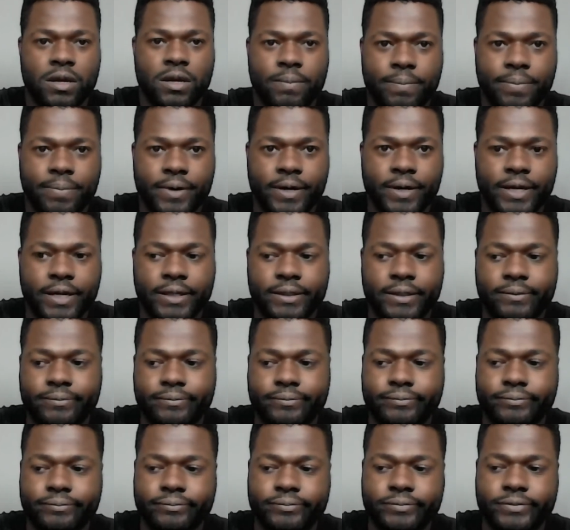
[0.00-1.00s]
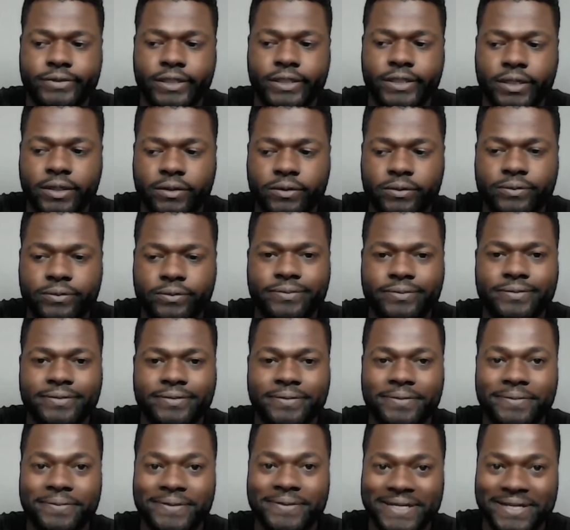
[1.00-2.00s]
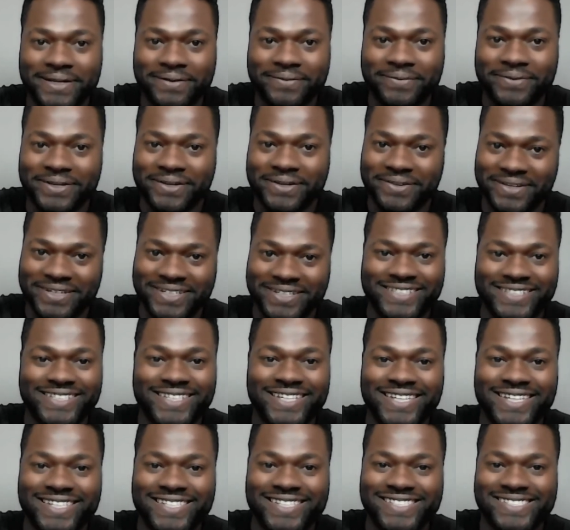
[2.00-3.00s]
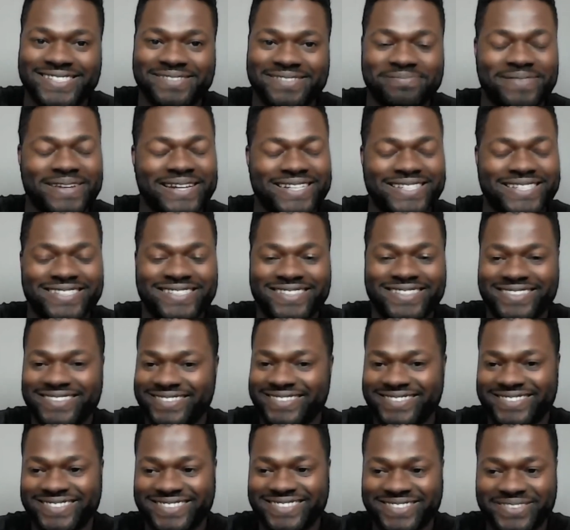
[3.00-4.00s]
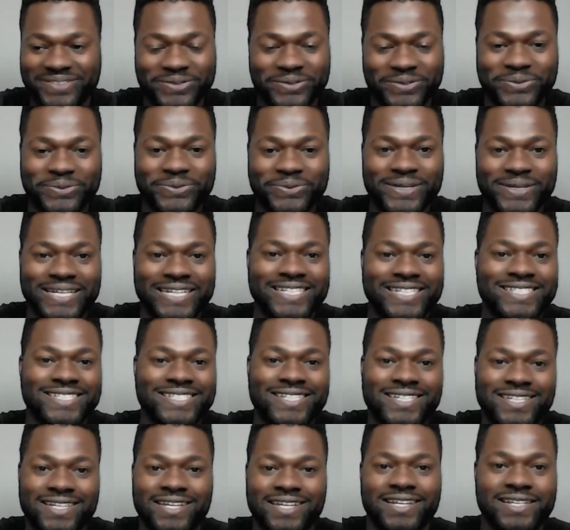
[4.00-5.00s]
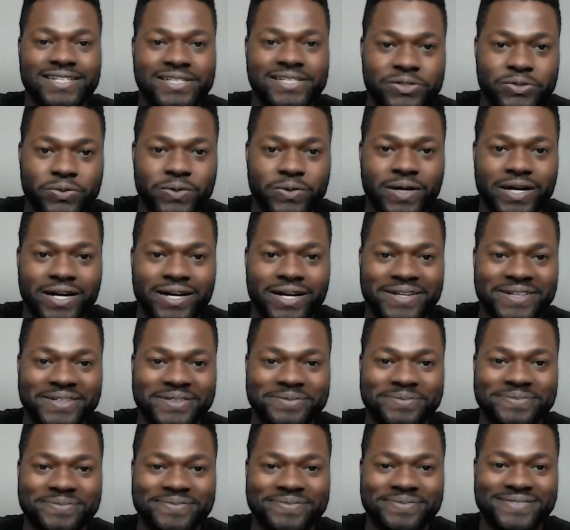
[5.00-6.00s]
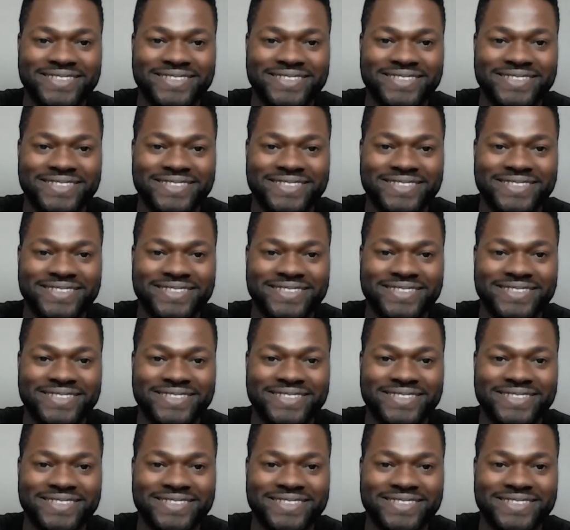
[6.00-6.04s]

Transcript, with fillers: But, you know, getting with Christine, she makes it look so easy to um,